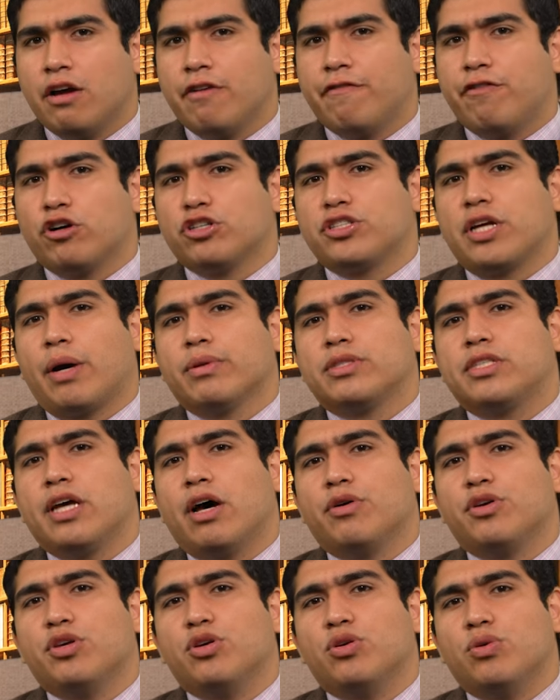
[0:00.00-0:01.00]
First, I will
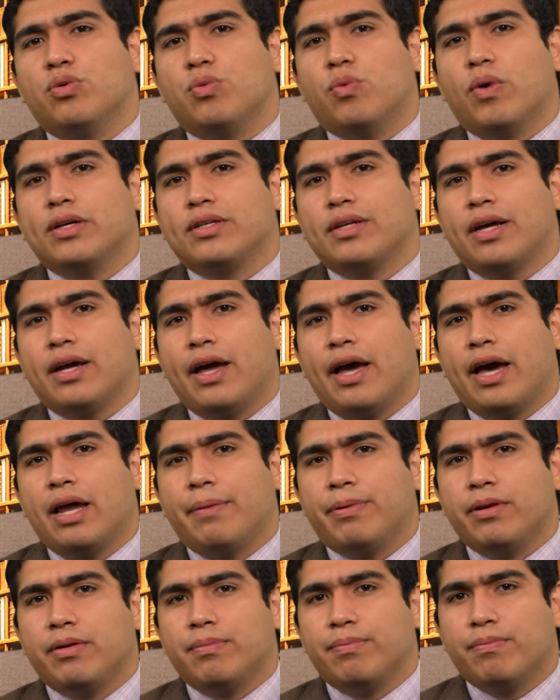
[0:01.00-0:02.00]
tell you what had
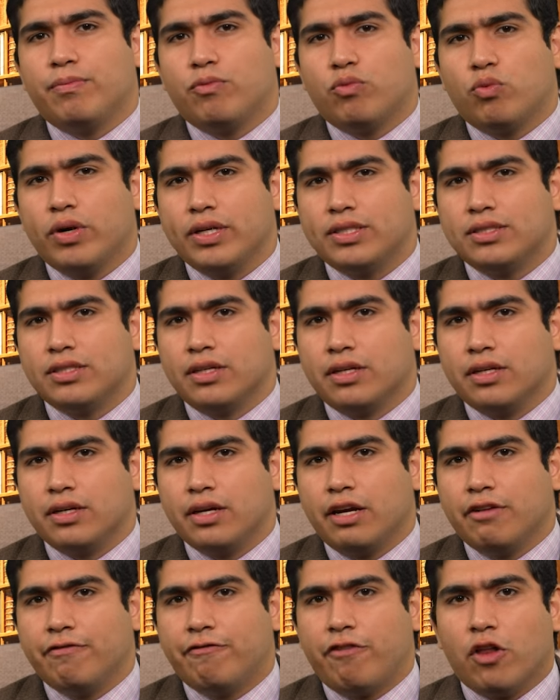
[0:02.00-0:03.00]
been written
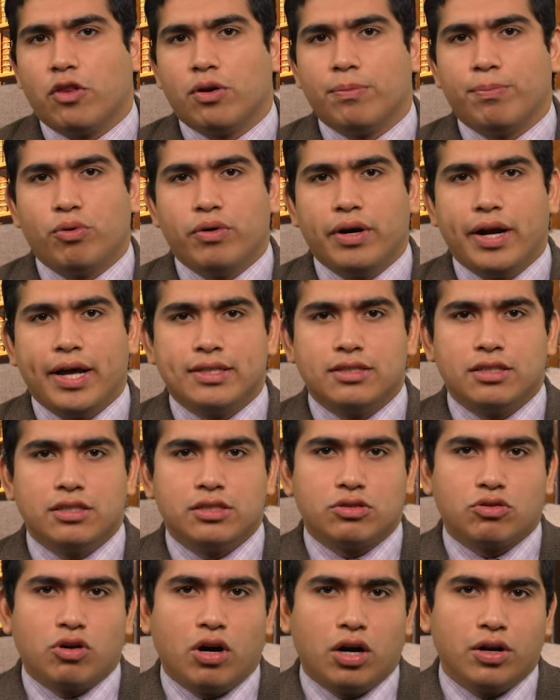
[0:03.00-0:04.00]
in Father
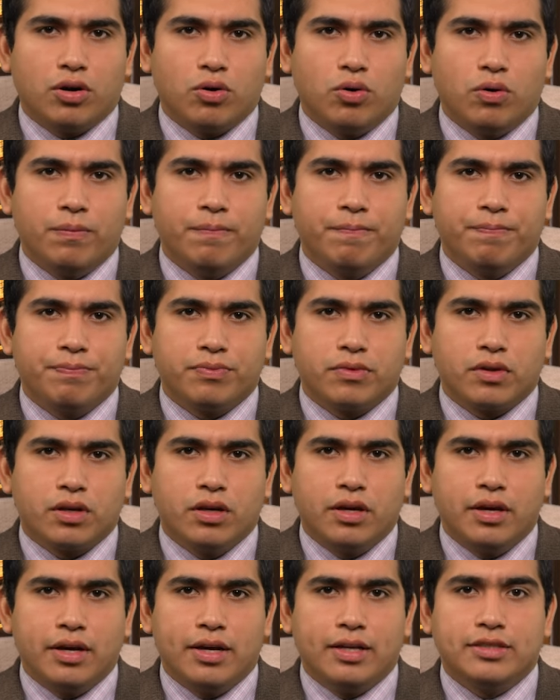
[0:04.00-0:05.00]
Bonetti's chronicle.
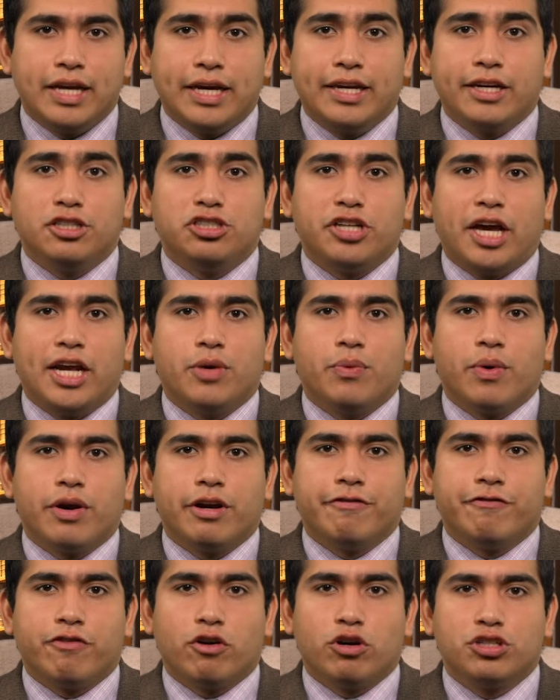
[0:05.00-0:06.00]
Dated
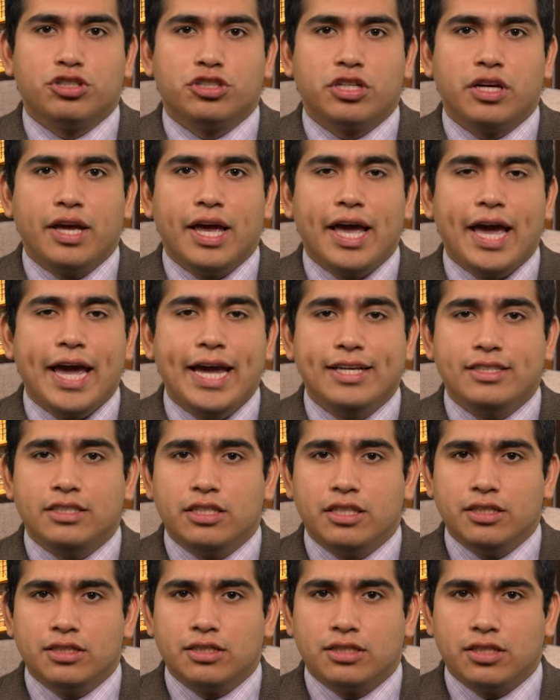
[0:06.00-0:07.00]
January 1st,
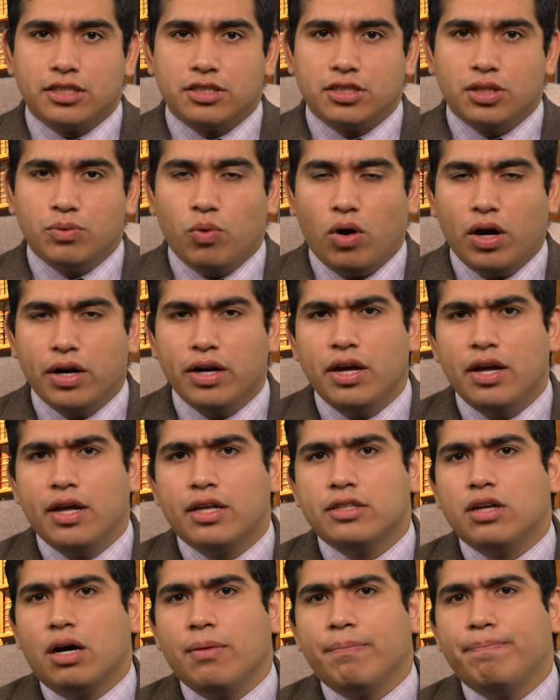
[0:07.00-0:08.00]
1861,
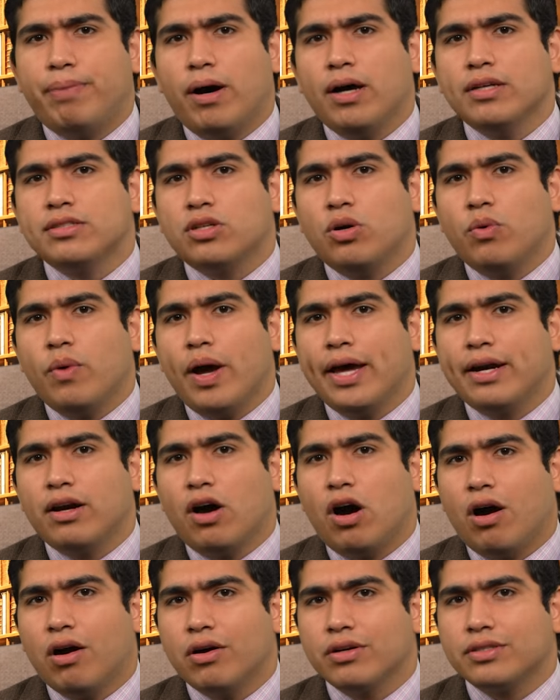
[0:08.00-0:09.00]
Don Bosco had a
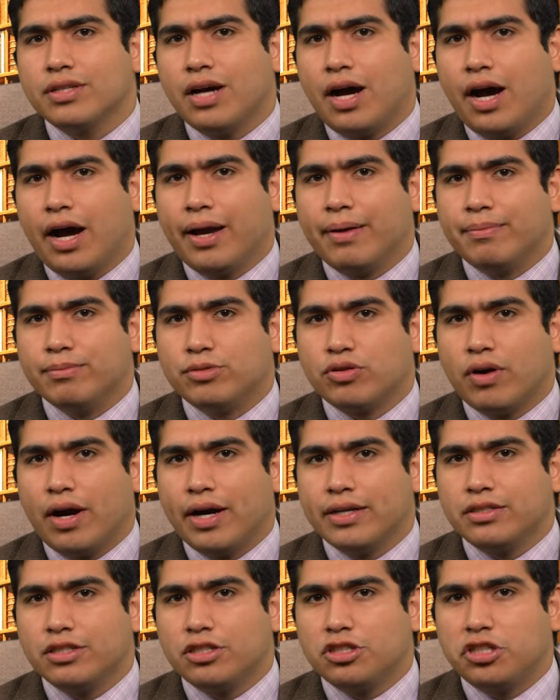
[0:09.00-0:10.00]
hard time
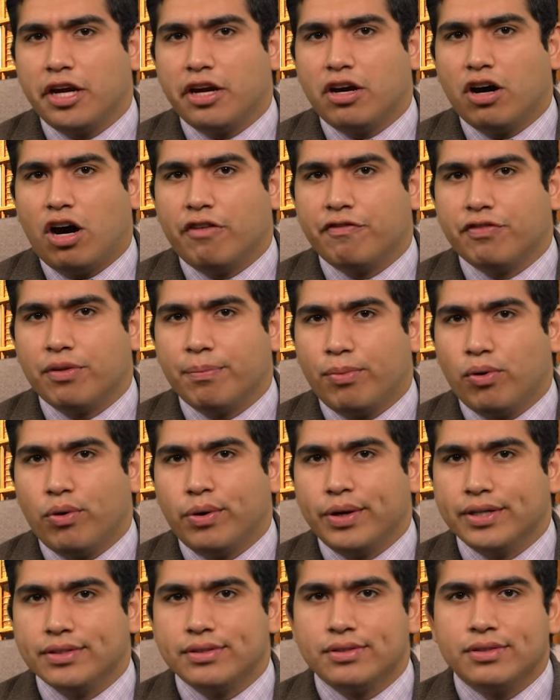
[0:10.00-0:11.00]
trying to shake off the
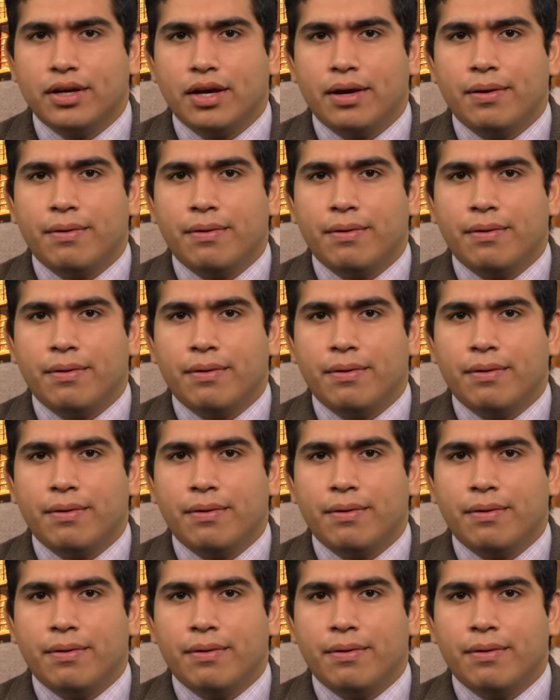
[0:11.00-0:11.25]
boys.